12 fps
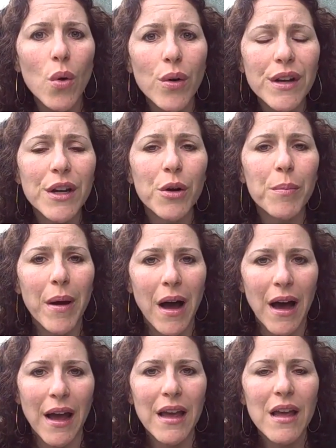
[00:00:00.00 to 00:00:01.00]
or
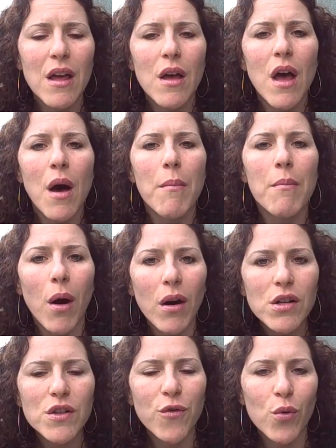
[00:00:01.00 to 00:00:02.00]
nearby,
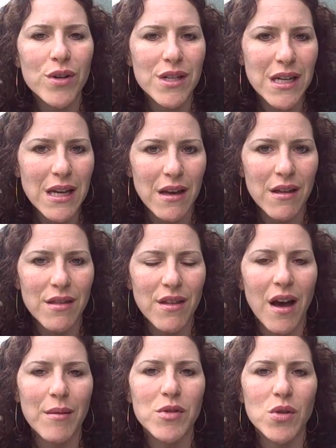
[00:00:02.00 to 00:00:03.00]
March
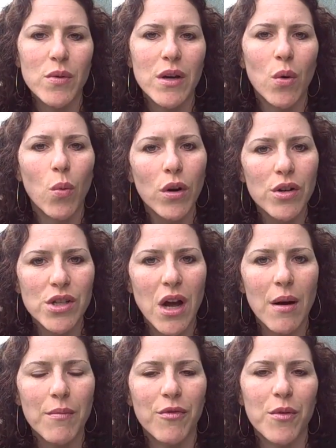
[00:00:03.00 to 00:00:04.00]
14th, I'm doing a
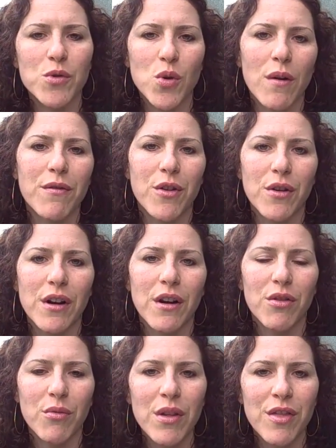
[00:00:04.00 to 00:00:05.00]
workshop from 12:30
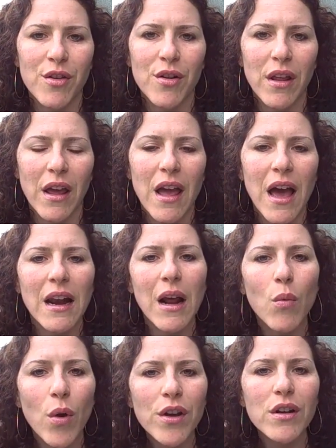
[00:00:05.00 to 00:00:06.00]
to 3:30, and
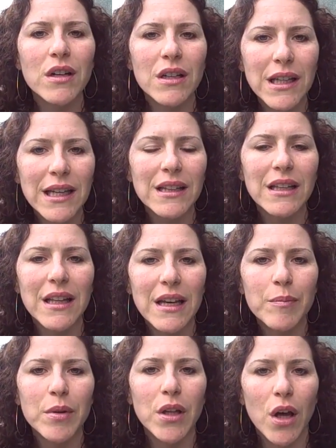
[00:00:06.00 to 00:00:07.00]
I want you to click the
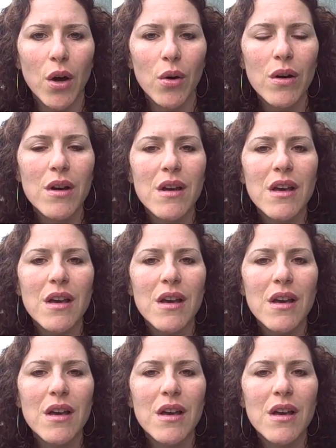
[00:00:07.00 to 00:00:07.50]
link below,